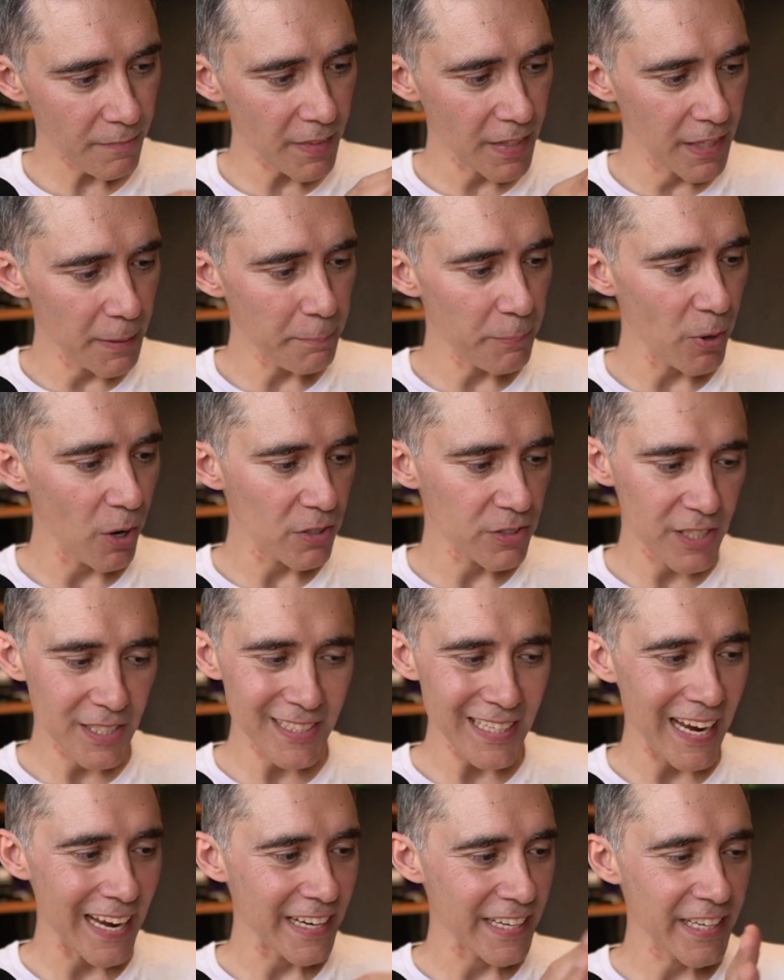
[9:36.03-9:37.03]
the process.
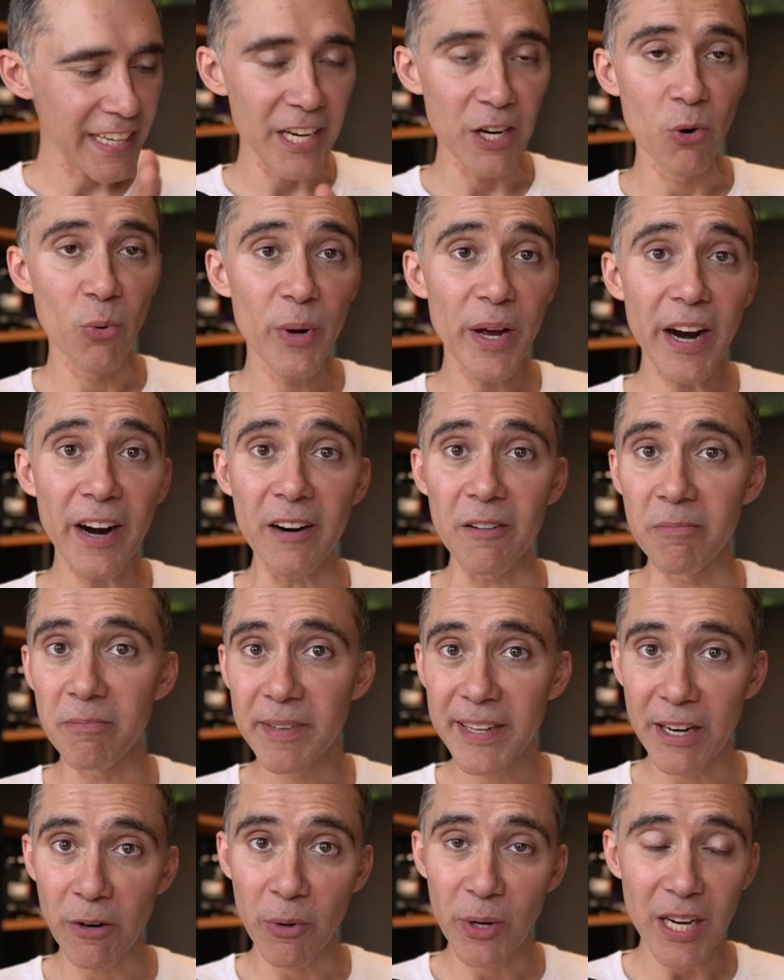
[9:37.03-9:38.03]
And here we are.
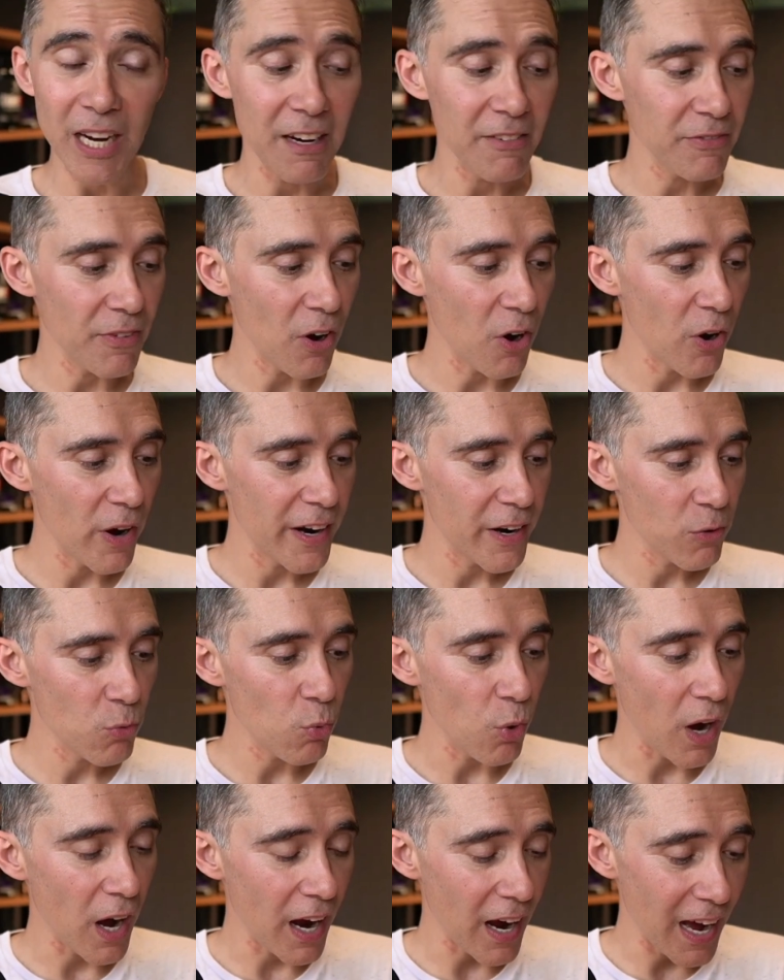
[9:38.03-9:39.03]
Here we have our
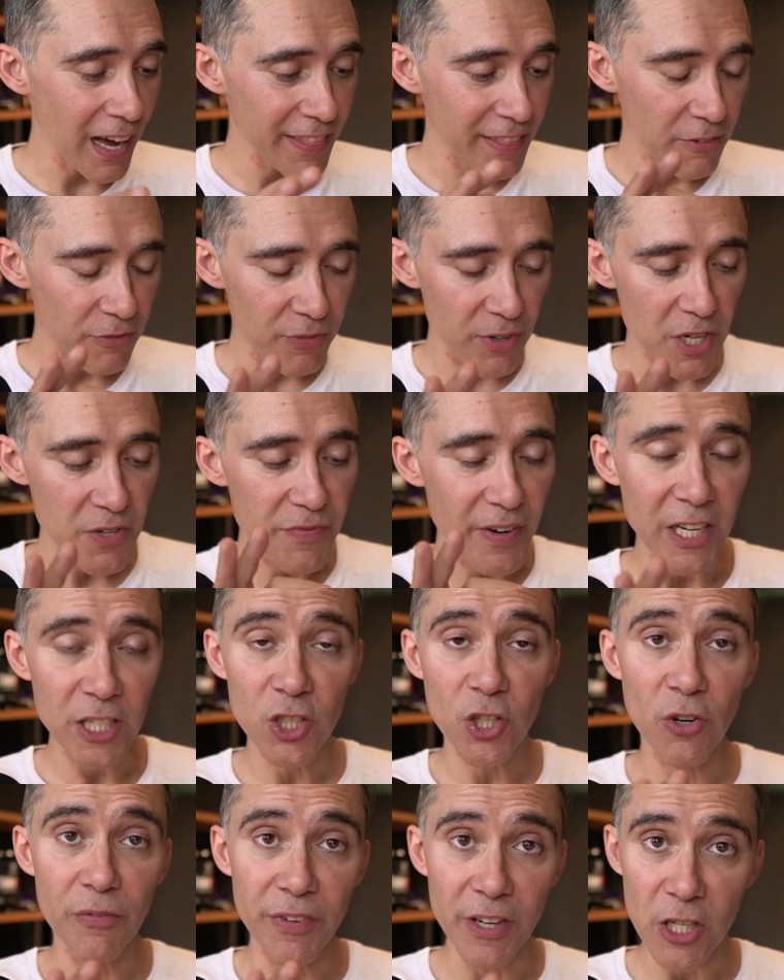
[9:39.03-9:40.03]
the first
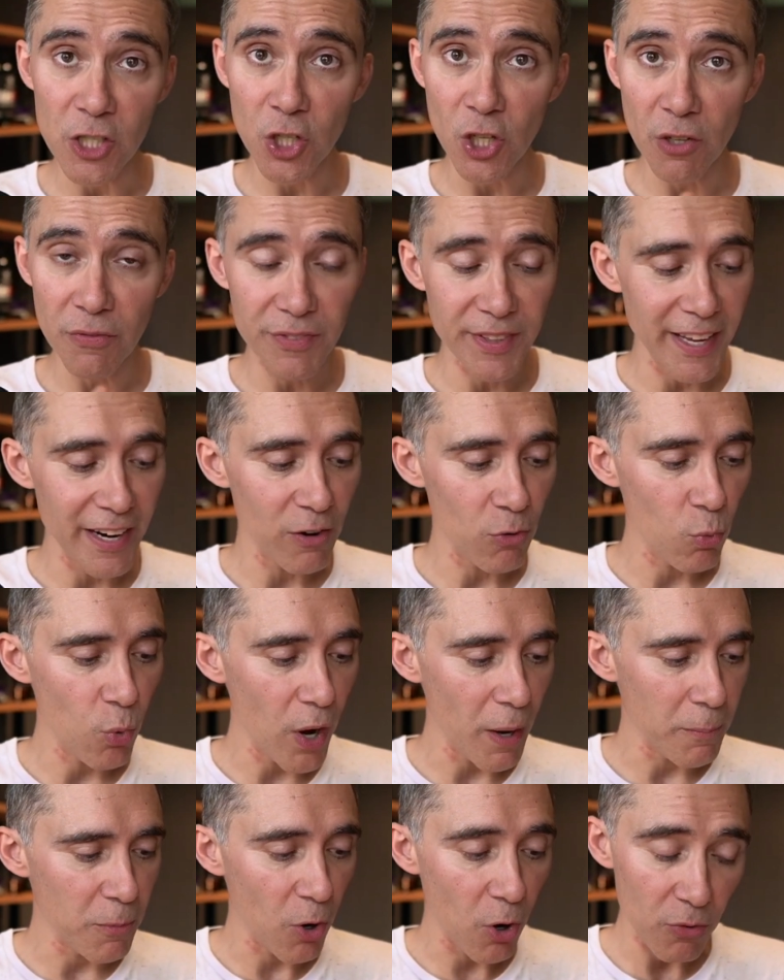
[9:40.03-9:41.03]
version of
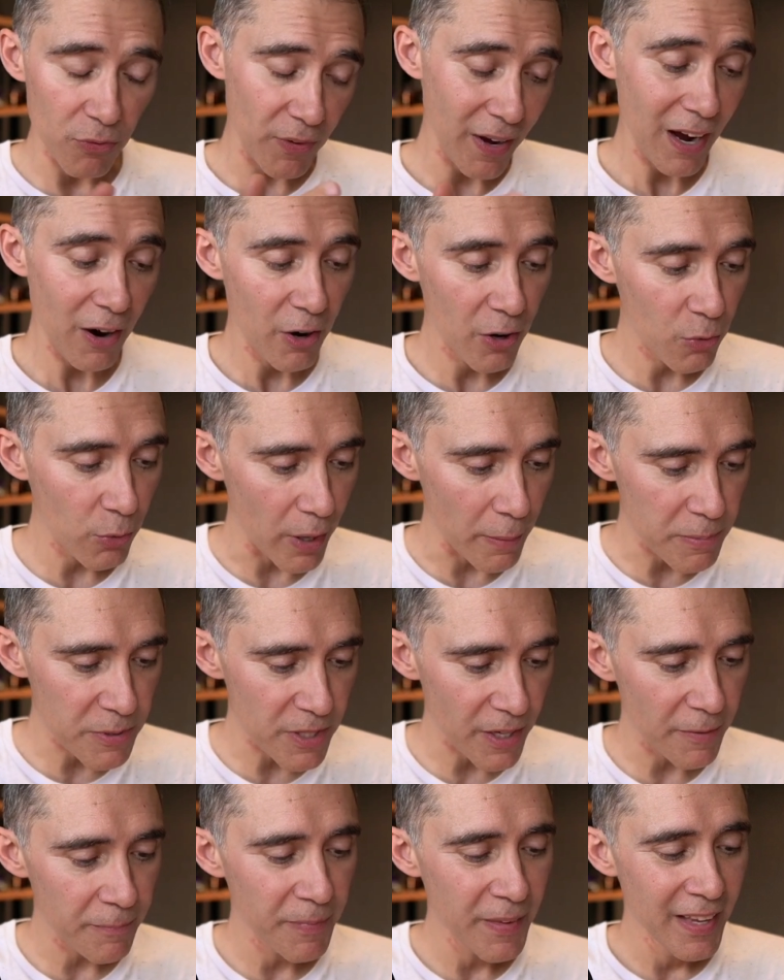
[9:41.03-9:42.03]
our
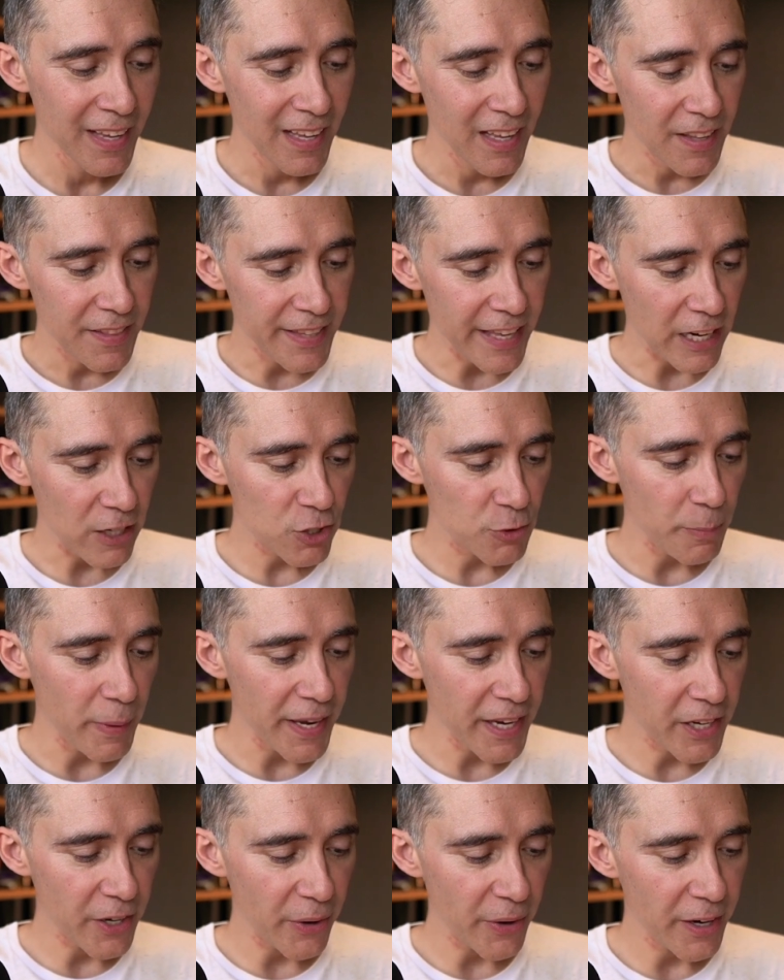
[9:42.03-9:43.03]
website, Diego's
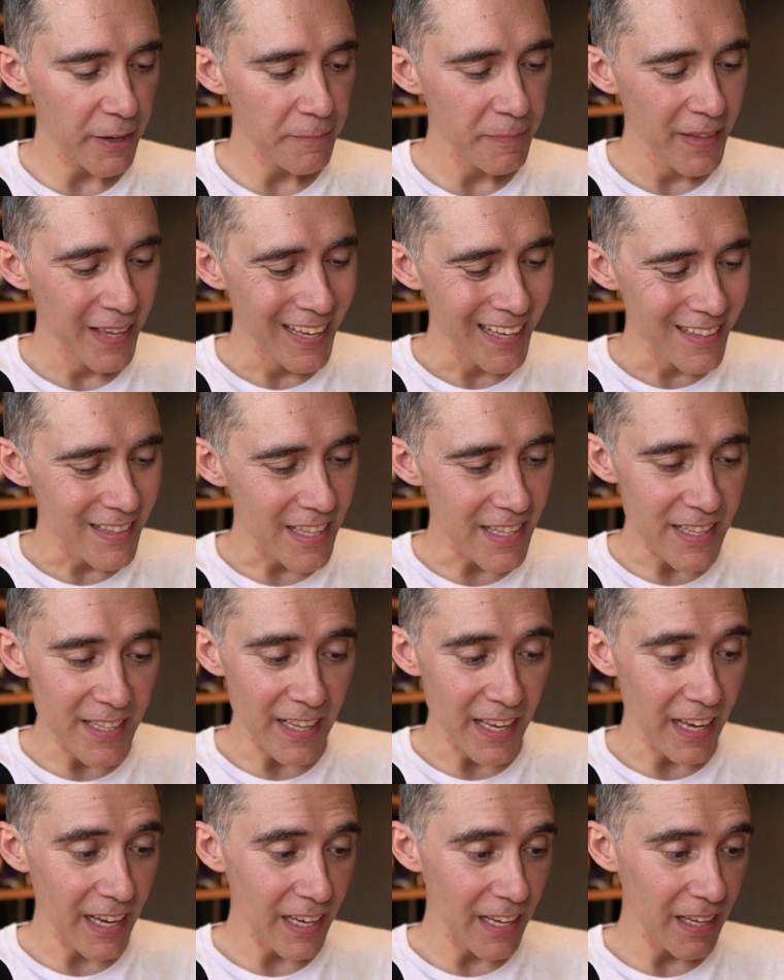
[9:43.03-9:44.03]
Bakery.
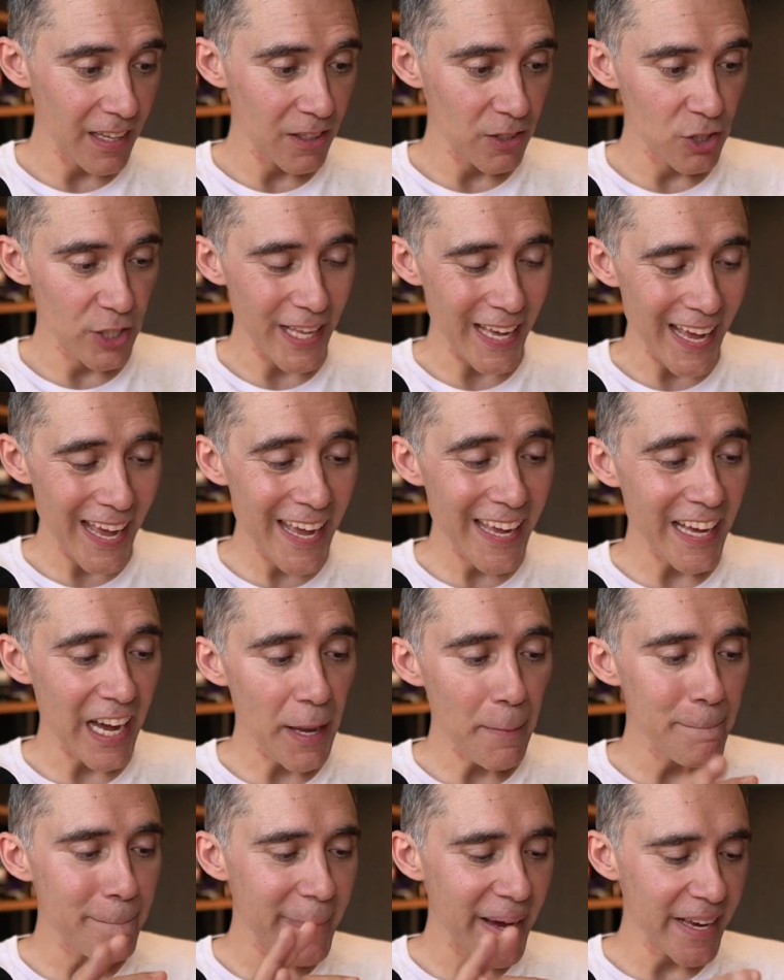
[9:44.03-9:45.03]
The
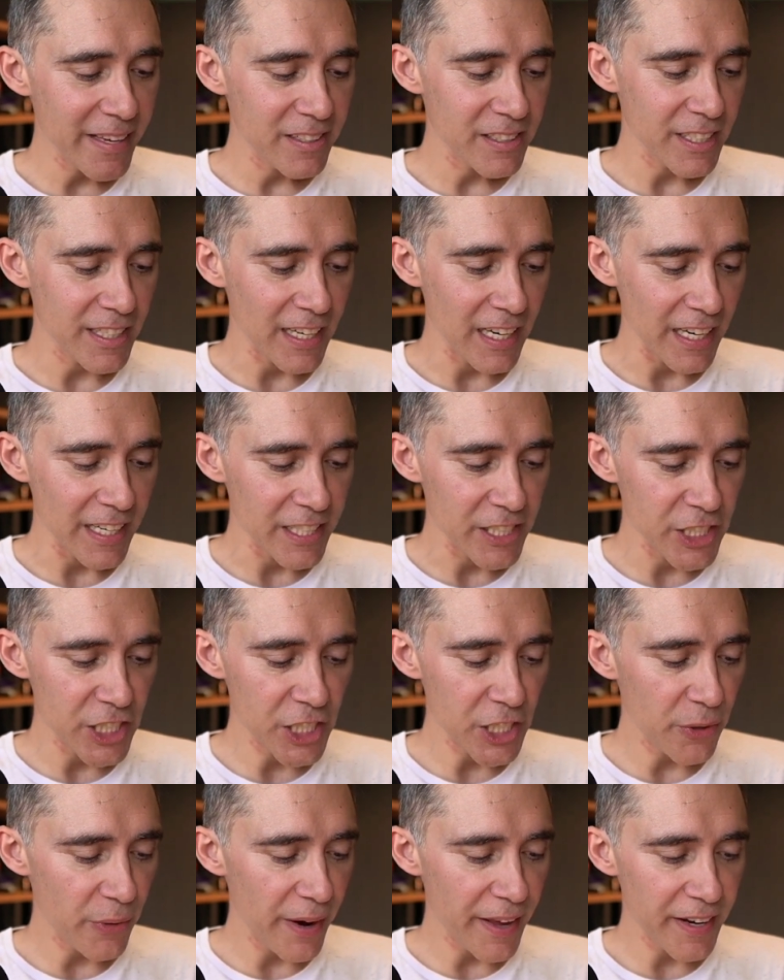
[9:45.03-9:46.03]
AI basically
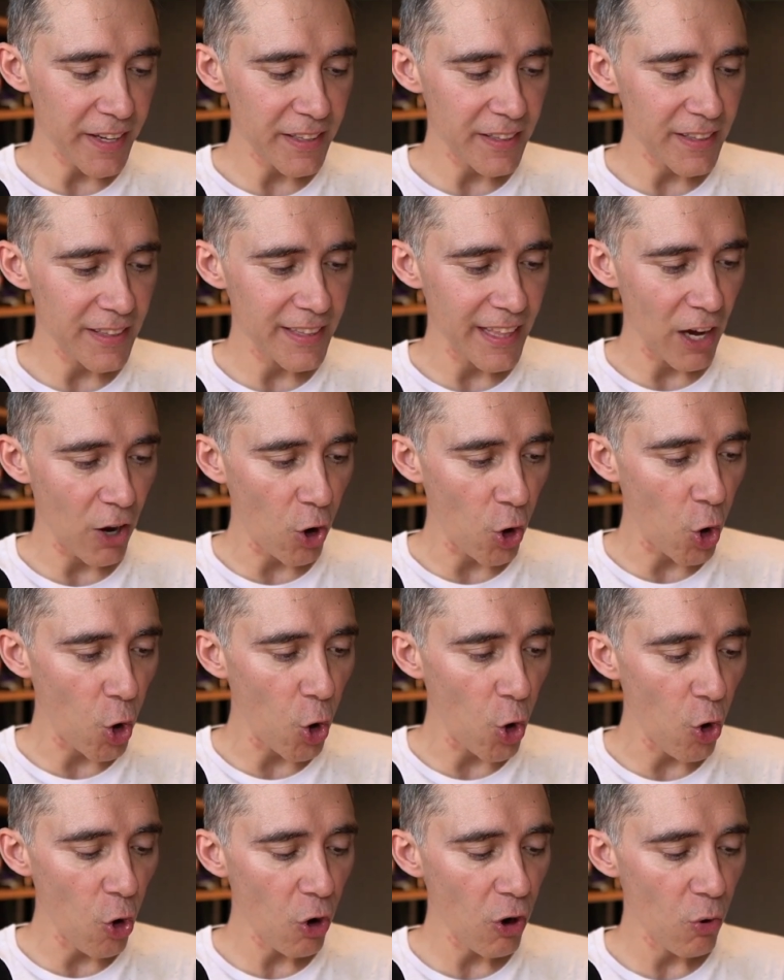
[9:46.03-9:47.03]
generated the
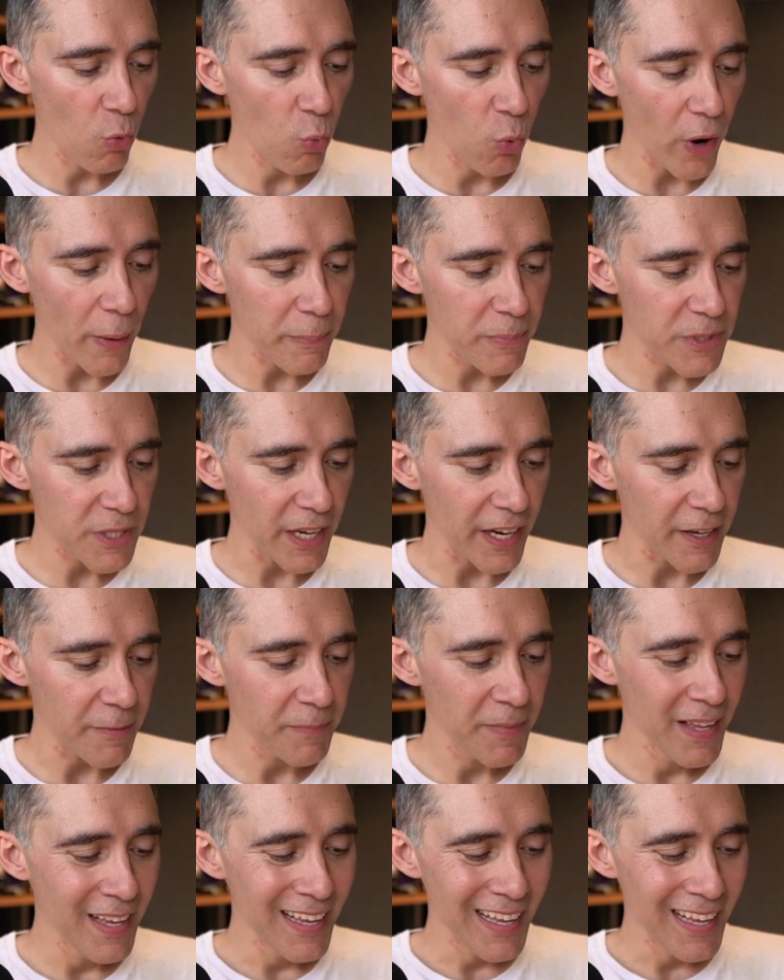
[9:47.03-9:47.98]
whole website.